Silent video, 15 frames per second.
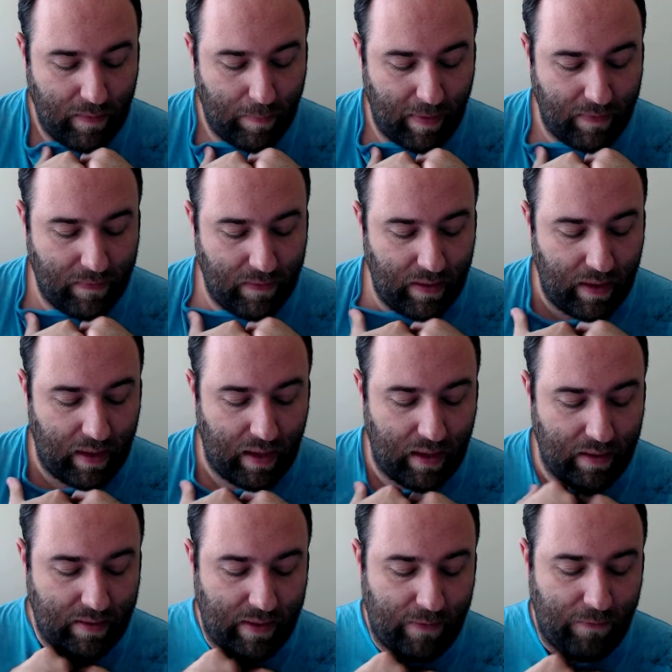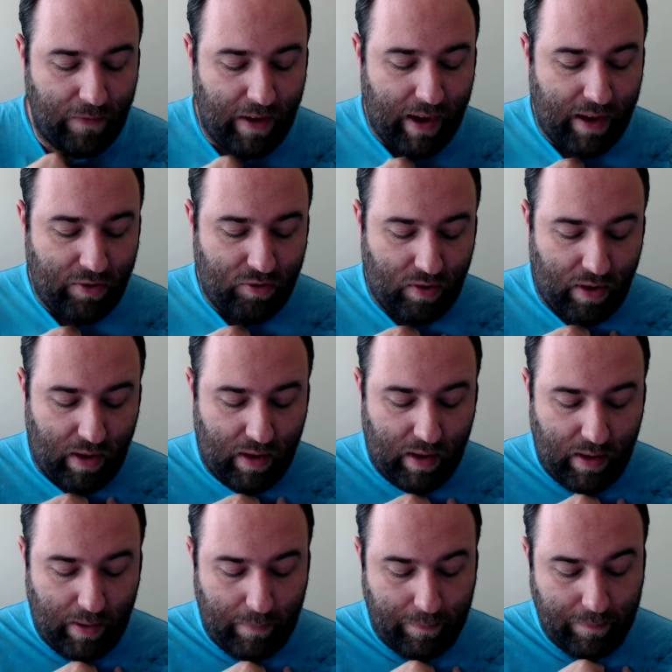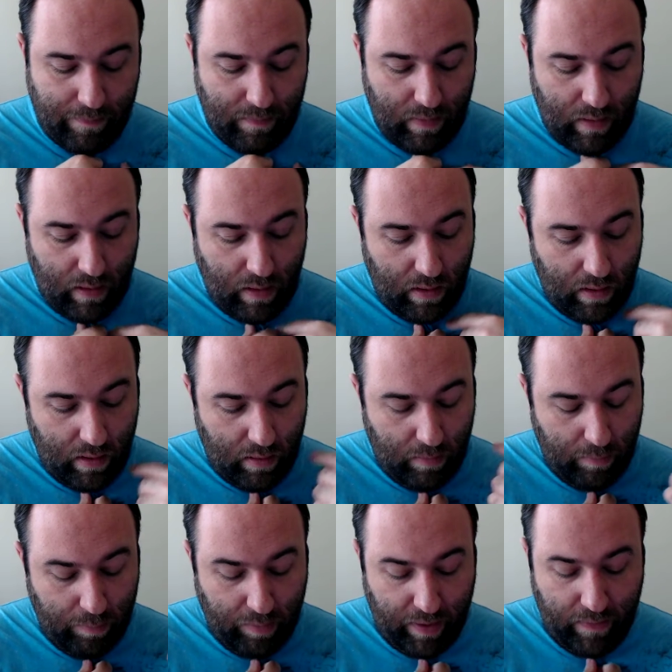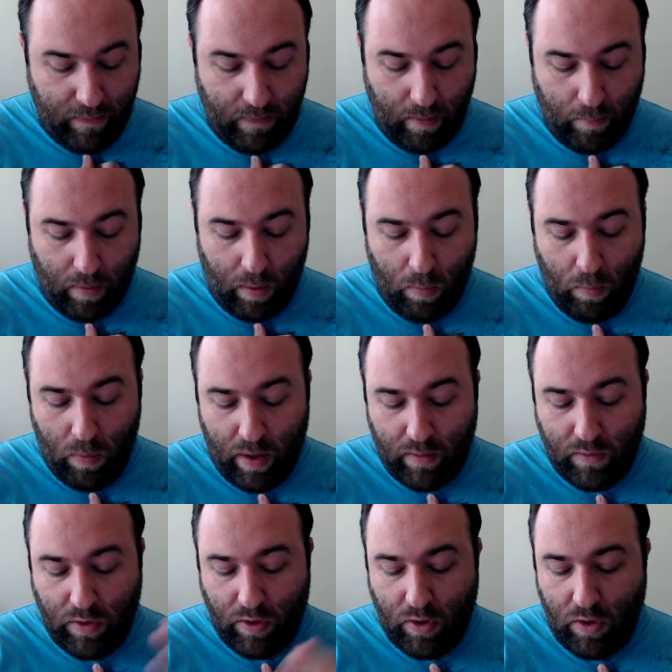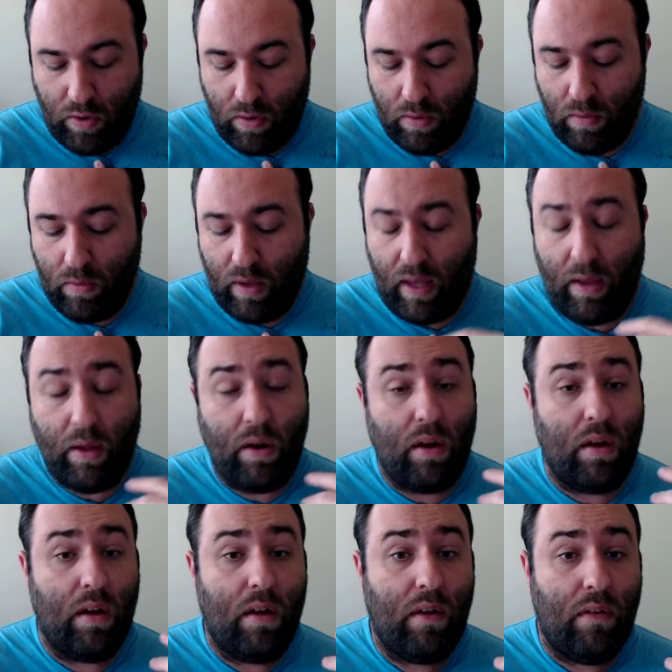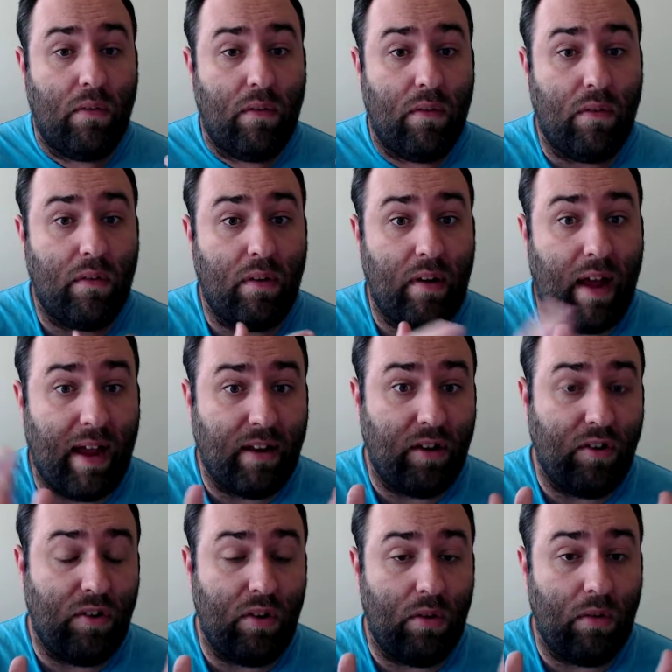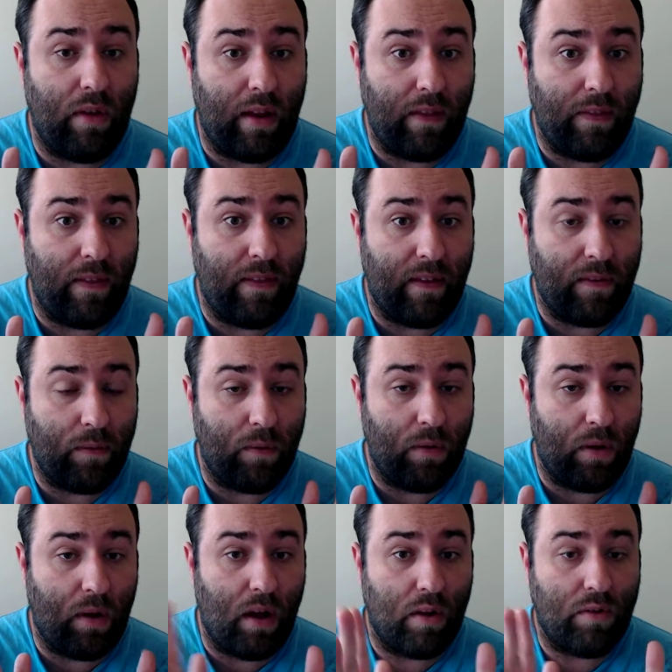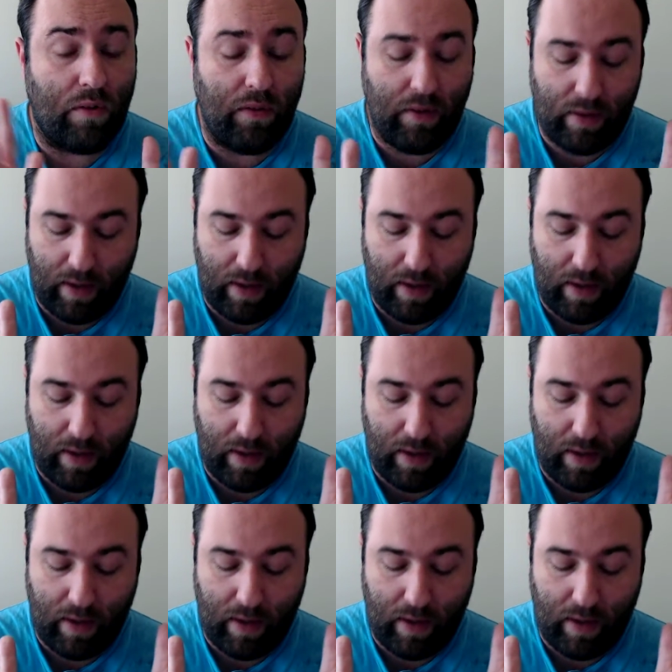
so basically, uh, Team Flash um, briefs him on what to do and not to do anything that's going to alter the